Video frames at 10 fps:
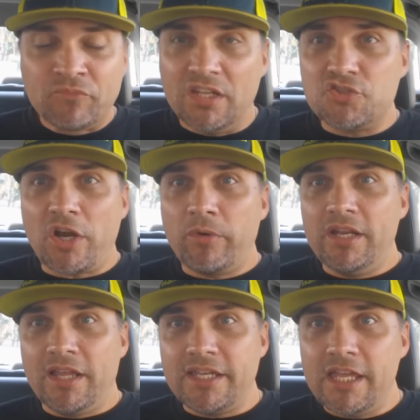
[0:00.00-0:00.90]
it's already
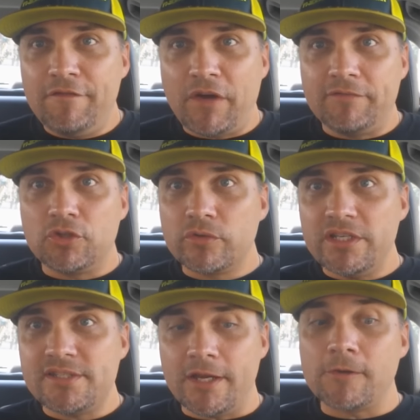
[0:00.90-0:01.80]
like 85
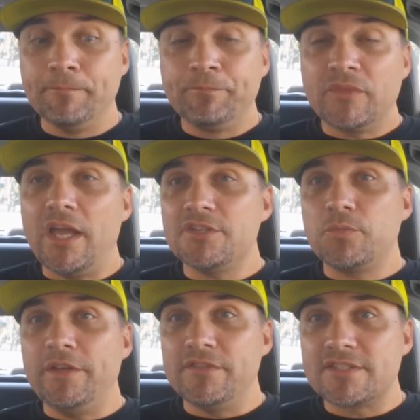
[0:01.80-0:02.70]
degrees here, as
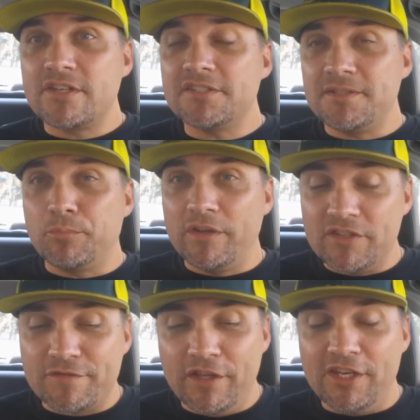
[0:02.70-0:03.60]
we've discussed in
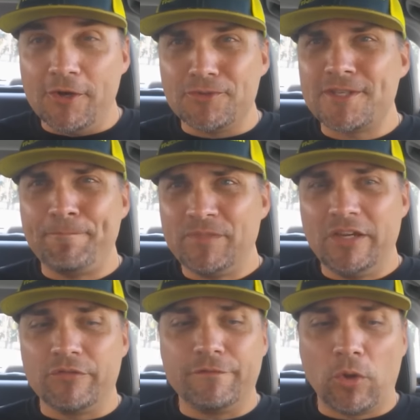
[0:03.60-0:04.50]
previous videos
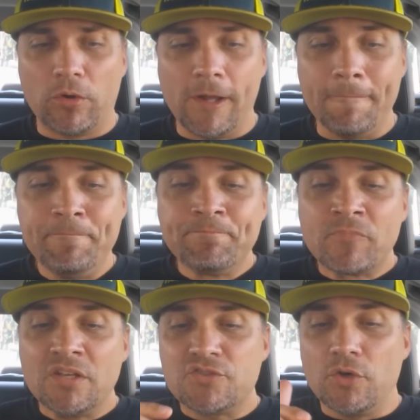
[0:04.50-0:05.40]
here in Florida.
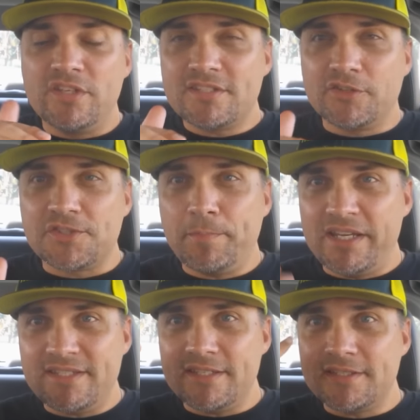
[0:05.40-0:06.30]
So this little
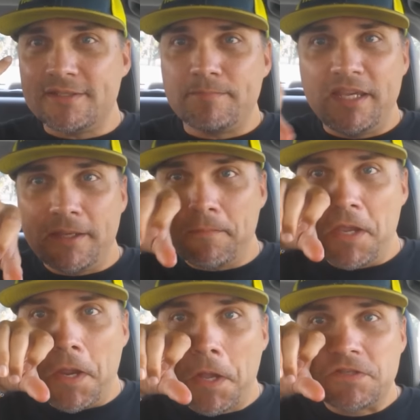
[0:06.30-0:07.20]
spiciness is making
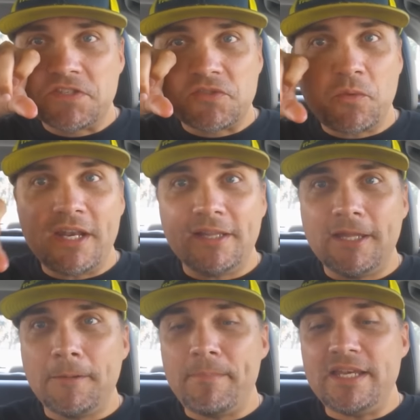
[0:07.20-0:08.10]
me sweat a
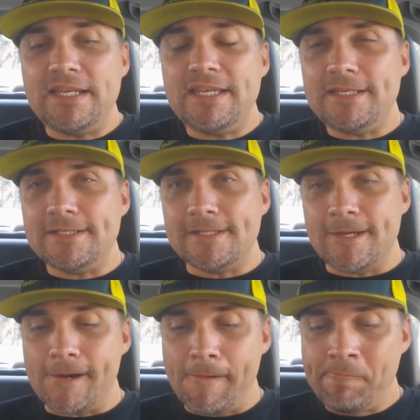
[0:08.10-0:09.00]
little bit
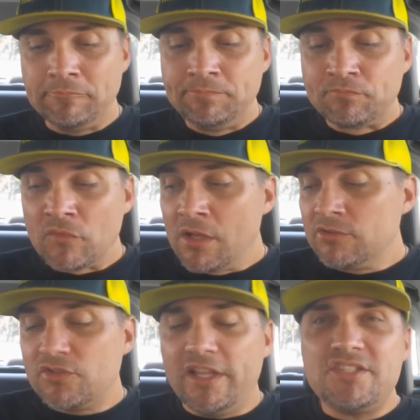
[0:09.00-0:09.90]
easier.
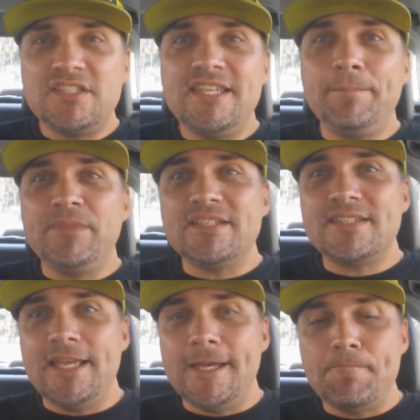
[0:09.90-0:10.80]
So let's dip
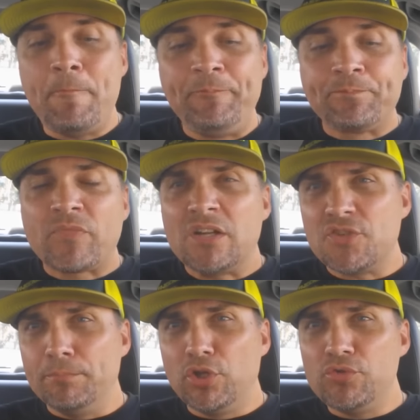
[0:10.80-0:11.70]
this in
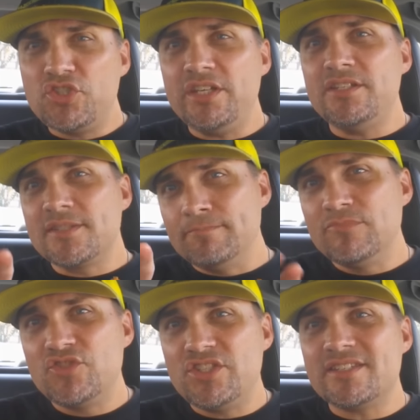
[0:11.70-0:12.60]
some blue cheese
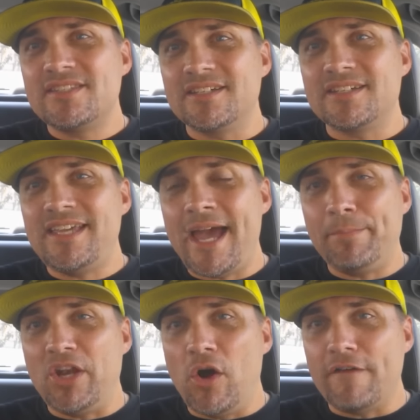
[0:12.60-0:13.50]
just to cap
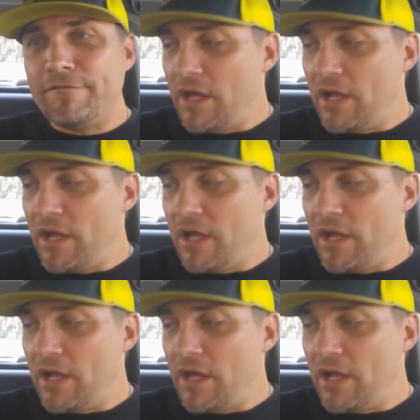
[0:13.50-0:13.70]
it off.